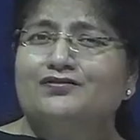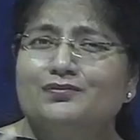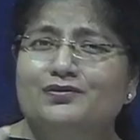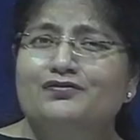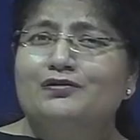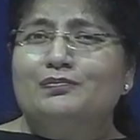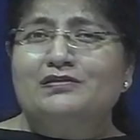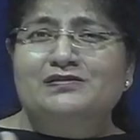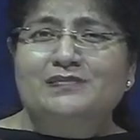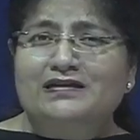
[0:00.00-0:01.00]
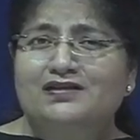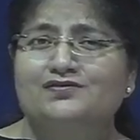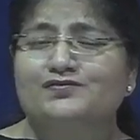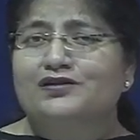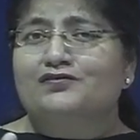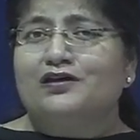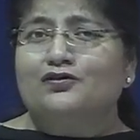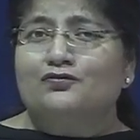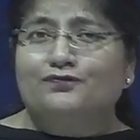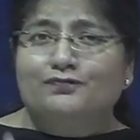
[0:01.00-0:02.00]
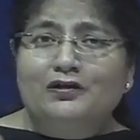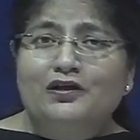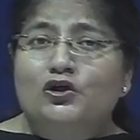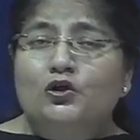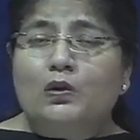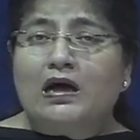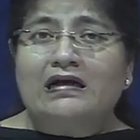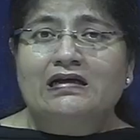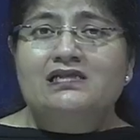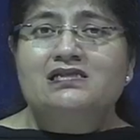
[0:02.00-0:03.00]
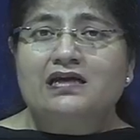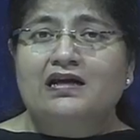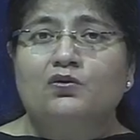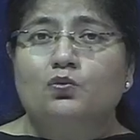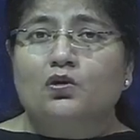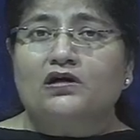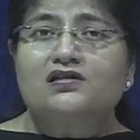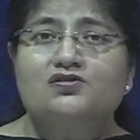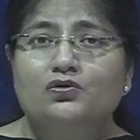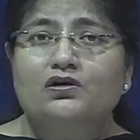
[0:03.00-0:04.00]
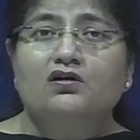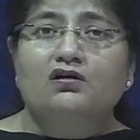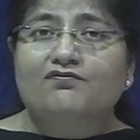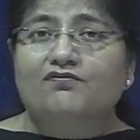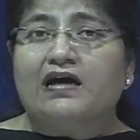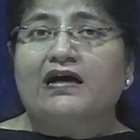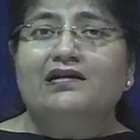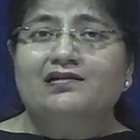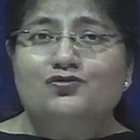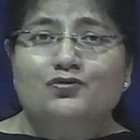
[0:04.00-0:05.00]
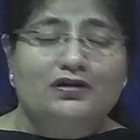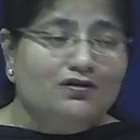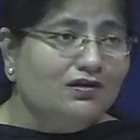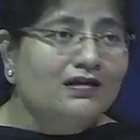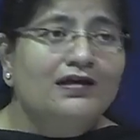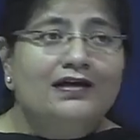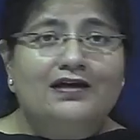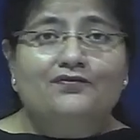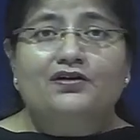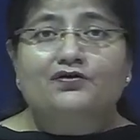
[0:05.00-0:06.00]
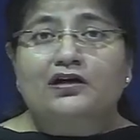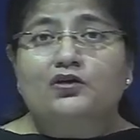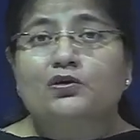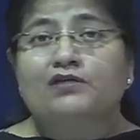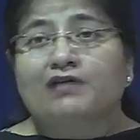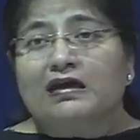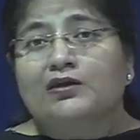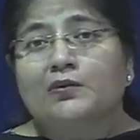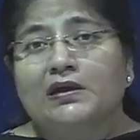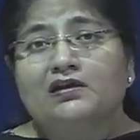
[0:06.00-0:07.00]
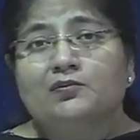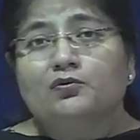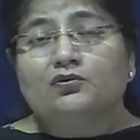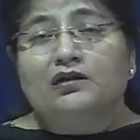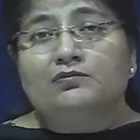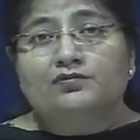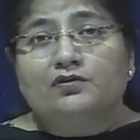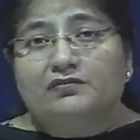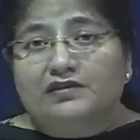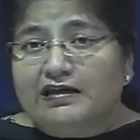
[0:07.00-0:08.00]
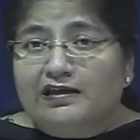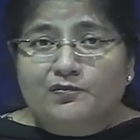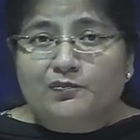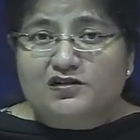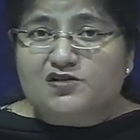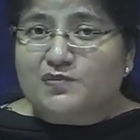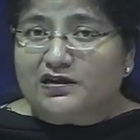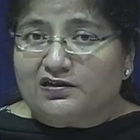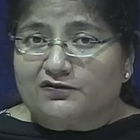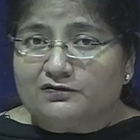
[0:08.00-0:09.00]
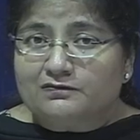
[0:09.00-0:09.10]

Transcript: from different perspectives. We are trying to understand what is going on, why it is going on, and we are trying to evaluate the programs from their perspective.